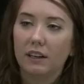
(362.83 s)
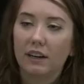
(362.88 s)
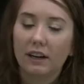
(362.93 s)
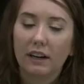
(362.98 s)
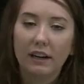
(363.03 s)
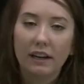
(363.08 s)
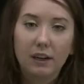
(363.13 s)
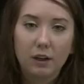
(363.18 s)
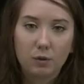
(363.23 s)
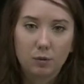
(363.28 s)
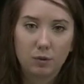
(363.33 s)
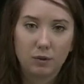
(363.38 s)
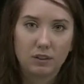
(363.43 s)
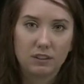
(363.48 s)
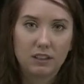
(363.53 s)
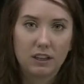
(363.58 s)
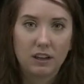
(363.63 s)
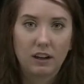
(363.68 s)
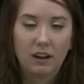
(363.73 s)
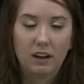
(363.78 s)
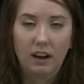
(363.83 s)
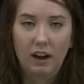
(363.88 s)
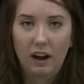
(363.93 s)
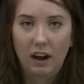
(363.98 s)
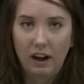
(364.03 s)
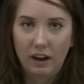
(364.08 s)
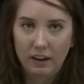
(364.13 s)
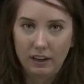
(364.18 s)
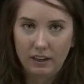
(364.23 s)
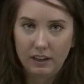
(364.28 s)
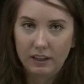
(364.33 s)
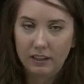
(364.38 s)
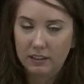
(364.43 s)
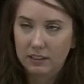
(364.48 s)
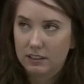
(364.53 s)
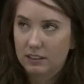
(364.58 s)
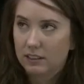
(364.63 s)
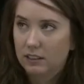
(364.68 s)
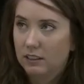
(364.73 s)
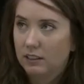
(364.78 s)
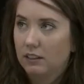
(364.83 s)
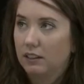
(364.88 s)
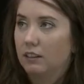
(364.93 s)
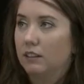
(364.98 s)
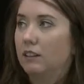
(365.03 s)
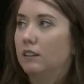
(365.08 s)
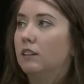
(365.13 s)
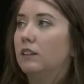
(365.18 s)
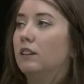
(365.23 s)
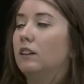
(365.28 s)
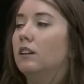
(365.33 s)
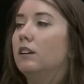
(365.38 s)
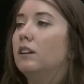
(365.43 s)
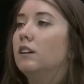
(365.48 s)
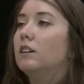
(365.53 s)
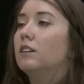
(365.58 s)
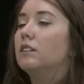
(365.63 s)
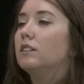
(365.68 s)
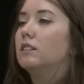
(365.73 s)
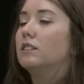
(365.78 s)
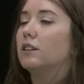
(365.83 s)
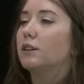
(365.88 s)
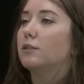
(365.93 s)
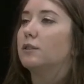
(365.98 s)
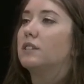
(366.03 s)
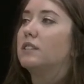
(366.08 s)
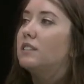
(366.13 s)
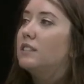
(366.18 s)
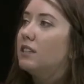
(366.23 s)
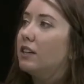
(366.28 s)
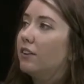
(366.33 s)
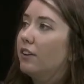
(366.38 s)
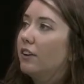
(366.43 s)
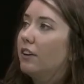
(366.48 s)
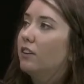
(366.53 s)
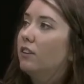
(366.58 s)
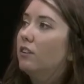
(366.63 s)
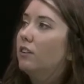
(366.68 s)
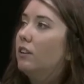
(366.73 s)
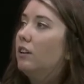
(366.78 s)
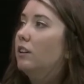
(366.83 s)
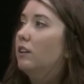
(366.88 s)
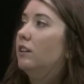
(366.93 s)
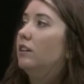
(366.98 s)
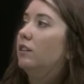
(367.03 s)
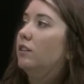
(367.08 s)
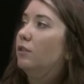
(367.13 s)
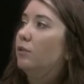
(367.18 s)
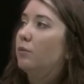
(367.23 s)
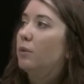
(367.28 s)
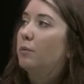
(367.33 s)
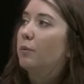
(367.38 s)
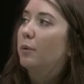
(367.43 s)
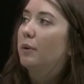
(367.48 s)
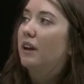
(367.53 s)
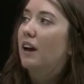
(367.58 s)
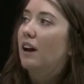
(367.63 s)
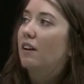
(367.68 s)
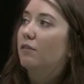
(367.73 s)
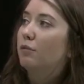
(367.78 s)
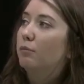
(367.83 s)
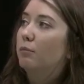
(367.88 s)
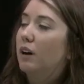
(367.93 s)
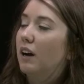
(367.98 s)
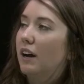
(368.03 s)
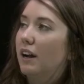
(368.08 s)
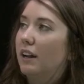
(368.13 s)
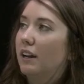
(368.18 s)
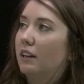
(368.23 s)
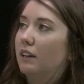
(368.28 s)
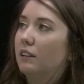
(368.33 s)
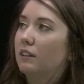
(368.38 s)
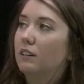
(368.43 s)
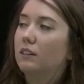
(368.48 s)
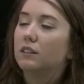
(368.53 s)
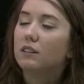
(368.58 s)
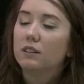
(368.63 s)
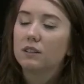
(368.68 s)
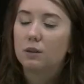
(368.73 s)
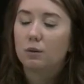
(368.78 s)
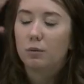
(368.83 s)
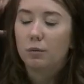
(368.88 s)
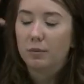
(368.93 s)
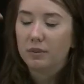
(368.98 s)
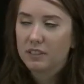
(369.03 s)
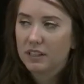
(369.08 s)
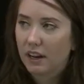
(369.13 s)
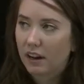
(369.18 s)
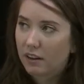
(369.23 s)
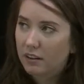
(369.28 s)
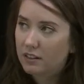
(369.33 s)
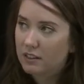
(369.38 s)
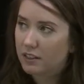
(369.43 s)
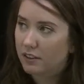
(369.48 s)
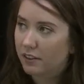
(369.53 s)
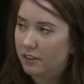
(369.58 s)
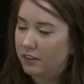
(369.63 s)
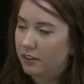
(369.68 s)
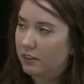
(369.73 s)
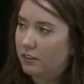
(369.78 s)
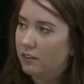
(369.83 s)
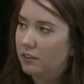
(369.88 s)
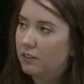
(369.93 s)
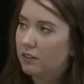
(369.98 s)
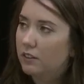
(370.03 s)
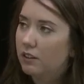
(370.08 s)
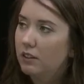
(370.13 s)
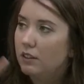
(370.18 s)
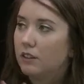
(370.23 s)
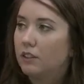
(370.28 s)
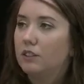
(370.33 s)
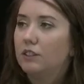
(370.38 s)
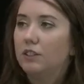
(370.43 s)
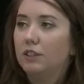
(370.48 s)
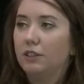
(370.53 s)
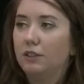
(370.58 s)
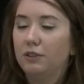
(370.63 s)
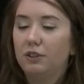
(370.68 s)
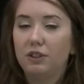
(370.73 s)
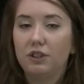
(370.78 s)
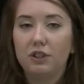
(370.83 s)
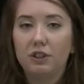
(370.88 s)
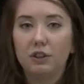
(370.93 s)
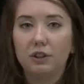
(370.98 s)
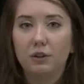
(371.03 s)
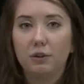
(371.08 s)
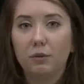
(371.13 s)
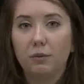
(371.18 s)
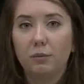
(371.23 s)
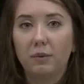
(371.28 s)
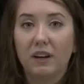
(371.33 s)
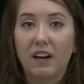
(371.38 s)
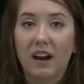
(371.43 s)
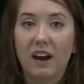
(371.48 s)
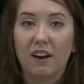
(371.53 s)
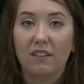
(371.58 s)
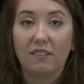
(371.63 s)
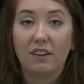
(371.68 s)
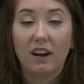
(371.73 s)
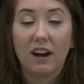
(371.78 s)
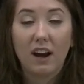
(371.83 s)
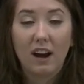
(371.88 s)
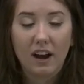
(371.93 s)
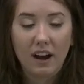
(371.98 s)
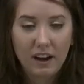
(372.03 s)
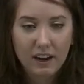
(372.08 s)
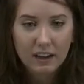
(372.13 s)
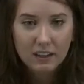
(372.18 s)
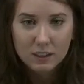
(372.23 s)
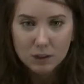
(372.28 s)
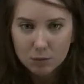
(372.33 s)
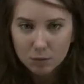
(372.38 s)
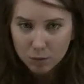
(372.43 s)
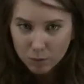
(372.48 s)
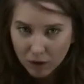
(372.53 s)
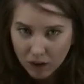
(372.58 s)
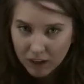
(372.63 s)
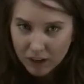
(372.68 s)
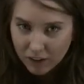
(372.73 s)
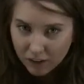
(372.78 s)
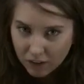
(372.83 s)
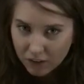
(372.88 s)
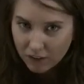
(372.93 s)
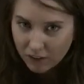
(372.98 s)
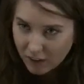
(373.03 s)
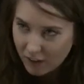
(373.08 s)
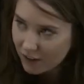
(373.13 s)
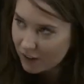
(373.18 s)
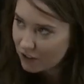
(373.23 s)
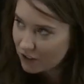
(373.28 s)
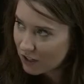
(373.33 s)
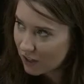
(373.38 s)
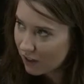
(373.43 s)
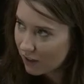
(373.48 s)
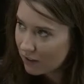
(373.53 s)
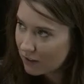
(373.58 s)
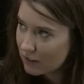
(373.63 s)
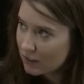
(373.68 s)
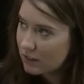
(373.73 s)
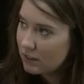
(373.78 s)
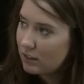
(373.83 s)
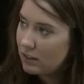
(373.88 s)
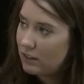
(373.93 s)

equals onions. So cereal, remember we have bun, so the Monterey cereal. 2 shoe, we have eggs. We're walking out on eggshells.